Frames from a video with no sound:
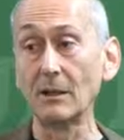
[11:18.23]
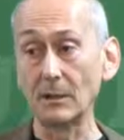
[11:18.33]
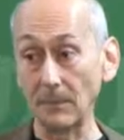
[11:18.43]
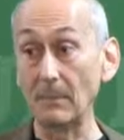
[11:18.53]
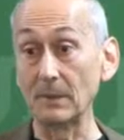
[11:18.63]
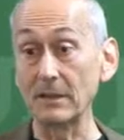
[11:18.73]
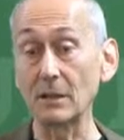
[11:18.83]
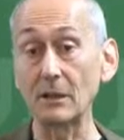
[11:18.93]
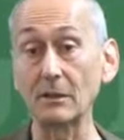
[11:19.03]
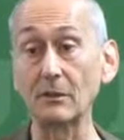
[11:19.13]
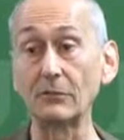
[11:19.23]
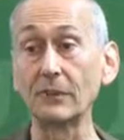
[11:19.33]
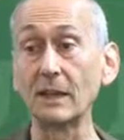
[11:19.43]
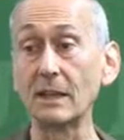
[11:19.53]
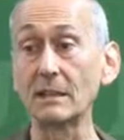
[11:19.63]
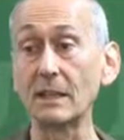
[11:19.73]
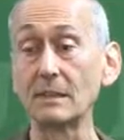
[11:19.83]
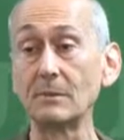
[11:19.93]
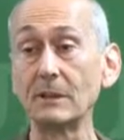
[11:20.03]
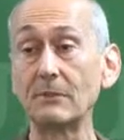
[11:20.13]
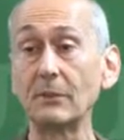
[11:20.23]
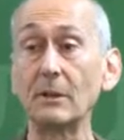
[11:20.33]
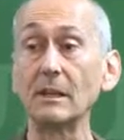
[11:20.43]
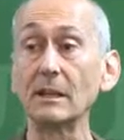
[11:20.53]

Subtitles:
the published article freely accessible to everyone,